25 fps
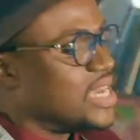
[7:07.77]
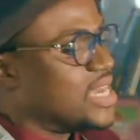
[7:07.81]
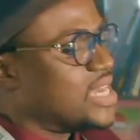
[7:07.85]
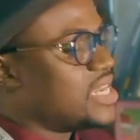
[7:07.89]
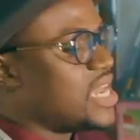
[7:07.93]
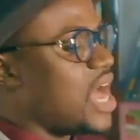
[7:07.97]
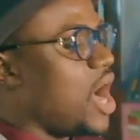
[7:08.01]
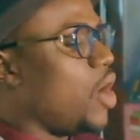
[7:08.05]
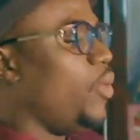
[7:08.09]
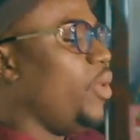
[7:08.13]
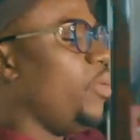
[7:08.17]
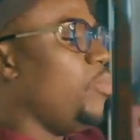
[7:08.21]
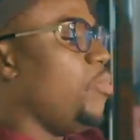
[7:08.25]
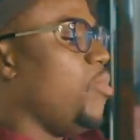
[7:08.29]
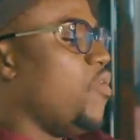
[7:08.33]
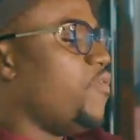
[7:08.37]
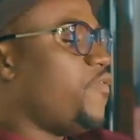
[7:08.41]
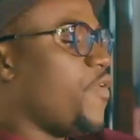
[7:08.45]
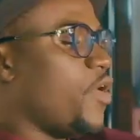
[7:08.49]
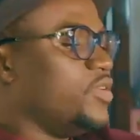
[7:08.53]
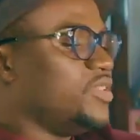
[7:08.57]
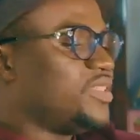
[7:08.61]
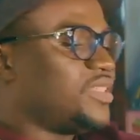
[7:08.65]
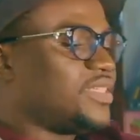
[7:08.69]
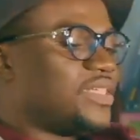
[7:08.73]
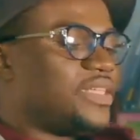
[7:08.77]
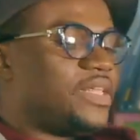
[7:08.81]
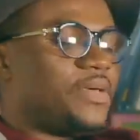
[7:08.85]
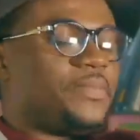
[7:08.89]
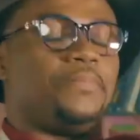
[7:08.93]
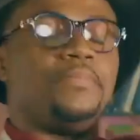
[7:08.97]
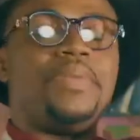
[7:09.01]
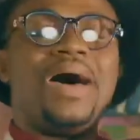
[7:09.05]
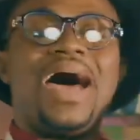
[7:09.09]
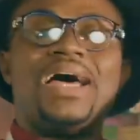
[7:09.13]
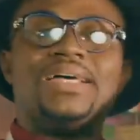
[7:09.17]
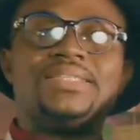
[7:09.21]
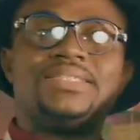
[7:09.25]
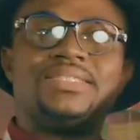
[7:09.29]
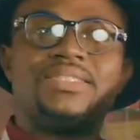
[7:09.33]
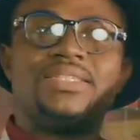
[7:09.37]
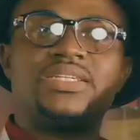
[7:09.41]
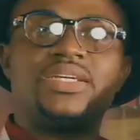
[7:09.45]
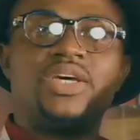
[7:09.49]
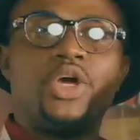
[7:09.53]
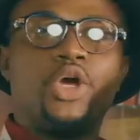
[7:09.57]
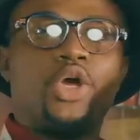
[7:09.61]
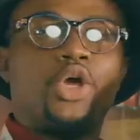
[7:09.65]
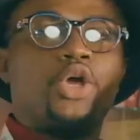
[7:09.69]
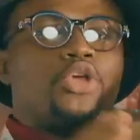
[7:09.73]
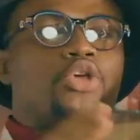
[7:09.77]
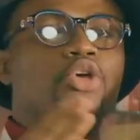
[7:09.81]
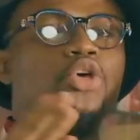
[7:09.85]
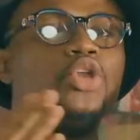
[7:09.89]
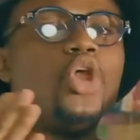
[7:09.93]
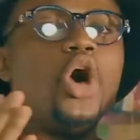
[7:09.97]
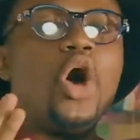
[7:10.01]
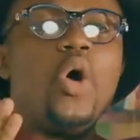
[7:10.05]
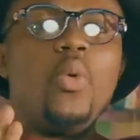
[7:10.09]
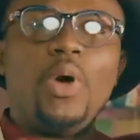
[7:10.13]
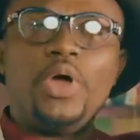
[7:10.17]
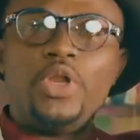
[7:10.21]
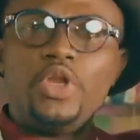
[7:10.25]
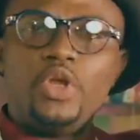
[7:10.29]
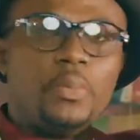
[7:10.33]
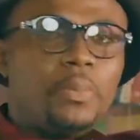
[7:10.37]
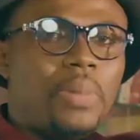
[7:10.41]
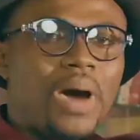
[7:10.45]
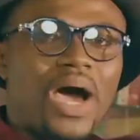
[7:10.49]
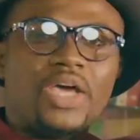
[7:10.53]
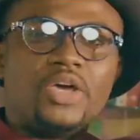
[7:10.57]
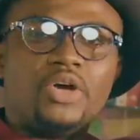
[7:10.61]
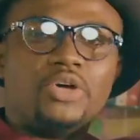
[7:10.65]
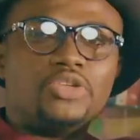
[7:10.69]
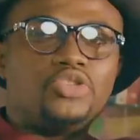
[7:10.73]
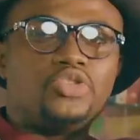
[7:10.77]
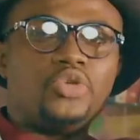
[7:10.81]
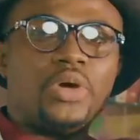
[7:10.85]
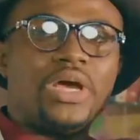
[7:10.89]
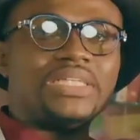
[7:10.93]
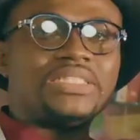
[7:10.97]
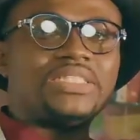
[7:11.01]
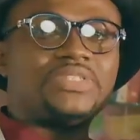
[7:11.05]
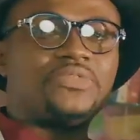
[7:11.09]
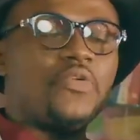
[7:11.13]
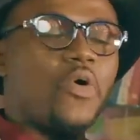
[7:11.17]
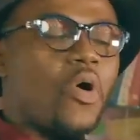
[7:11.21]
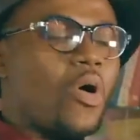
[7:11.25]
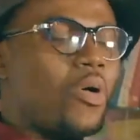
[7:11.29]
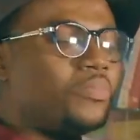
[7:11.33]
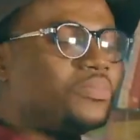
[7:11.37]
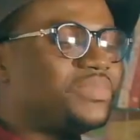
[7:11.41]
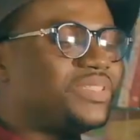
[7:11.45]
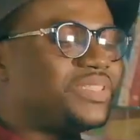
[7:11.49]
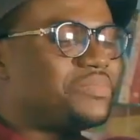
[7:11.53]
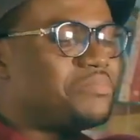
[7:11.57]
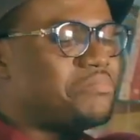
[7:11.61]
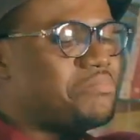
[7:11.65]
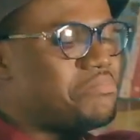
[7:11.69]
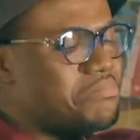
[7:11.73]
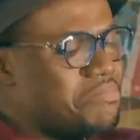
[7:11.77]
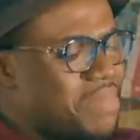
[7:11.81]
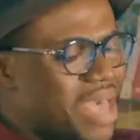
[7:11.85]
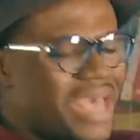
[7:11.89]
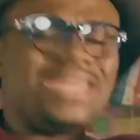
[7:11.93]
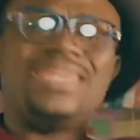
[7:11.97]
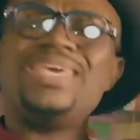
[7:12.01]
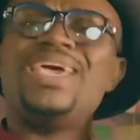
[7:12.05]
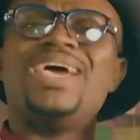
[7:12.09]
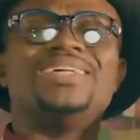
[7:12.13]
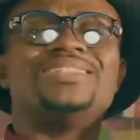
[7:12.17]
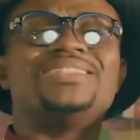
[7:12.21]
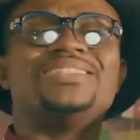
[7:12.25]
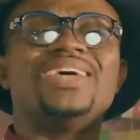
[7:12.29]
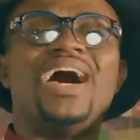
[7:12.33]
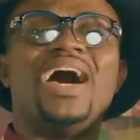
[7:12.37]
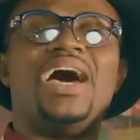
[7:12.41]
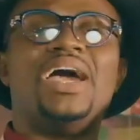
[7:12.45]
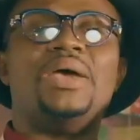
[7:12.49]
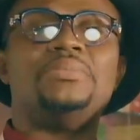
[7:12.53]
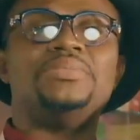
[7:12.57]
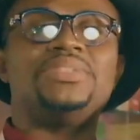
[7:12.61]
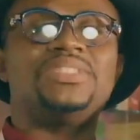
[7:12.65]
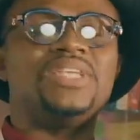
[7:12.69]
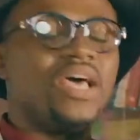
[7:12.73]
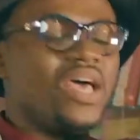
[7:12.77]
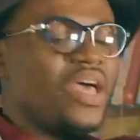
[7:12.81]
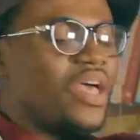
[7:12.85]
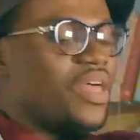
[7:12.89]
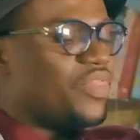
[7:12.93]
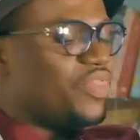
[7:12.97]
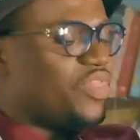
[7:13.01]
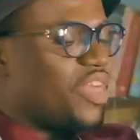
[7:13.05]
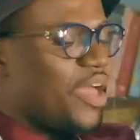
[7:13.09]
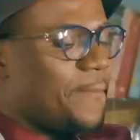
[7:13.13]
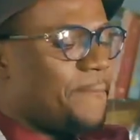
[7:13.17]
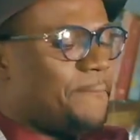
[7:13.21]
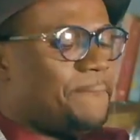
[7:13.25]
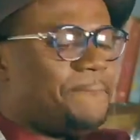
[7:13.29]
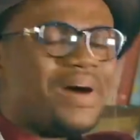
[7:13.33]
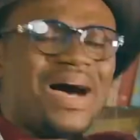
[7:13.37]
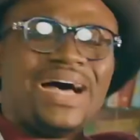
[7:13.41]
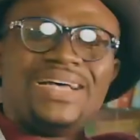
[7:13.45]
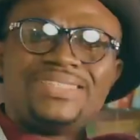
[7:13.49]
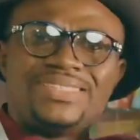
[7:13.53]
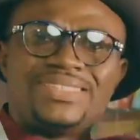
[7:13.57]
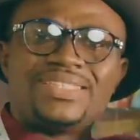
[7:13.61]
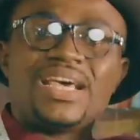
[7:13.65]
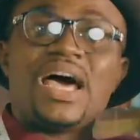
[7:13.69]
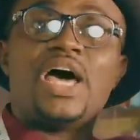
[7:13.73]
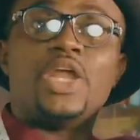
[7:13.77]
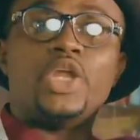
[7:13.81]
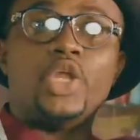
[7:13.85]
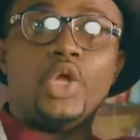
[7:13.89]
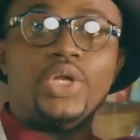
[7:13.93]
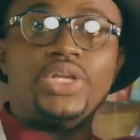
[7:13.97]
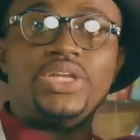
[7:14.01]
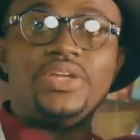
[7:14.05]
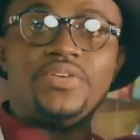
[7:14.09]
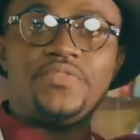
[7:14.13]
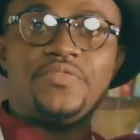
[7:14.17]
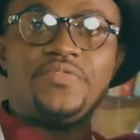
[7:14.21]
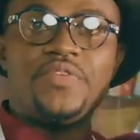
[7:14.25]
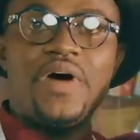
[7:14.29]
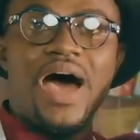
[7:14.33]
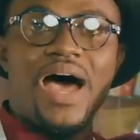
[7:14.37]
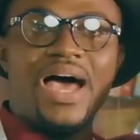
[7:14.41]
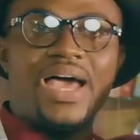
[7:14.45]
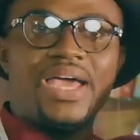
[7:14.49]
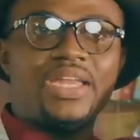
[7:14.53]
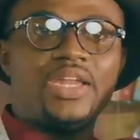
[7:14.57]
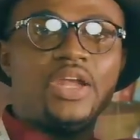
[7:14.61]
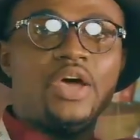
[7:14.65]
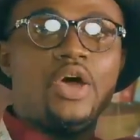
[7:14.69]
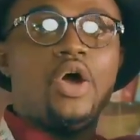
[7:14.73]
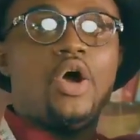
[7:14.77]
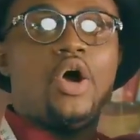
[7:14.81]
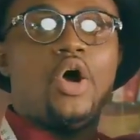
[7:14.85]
Now we move on to the bust. You know, when you buy your dress forms, many a times the busts are not defined,